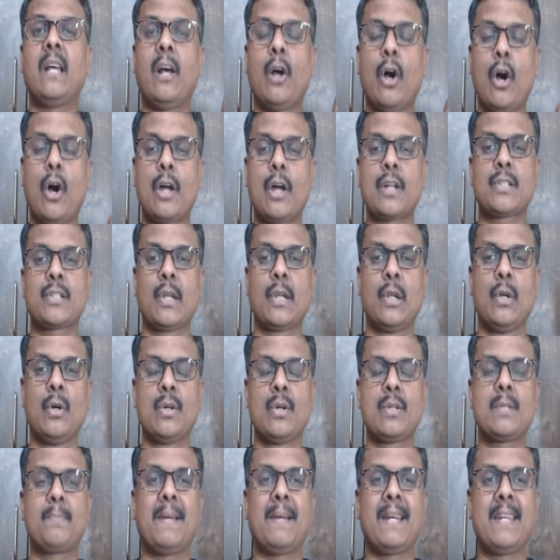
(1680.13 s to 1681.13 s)
horse
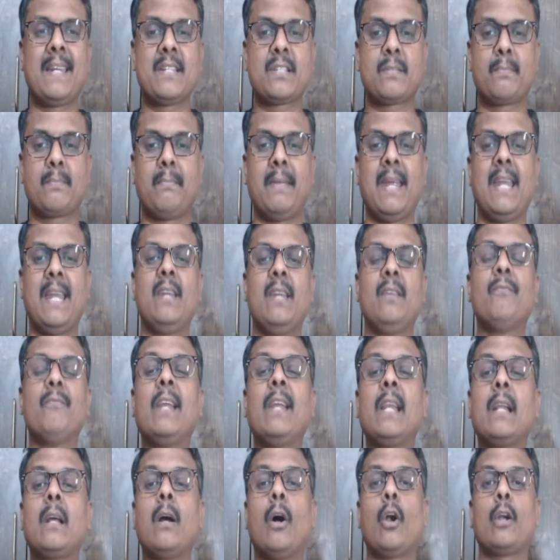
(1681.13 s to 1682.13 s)
loose, but his men
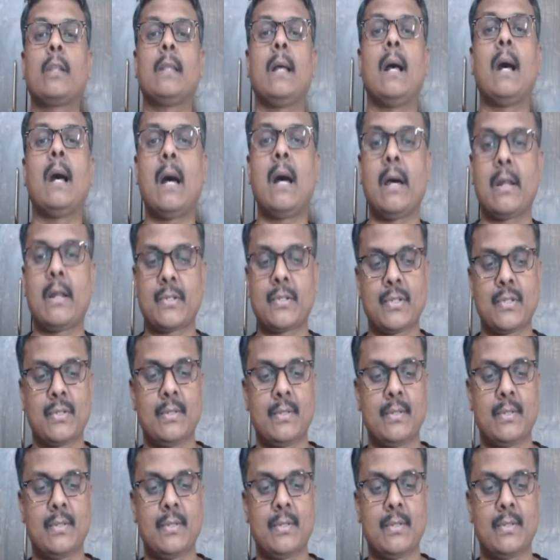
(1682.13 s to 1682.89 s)
will guard the horse.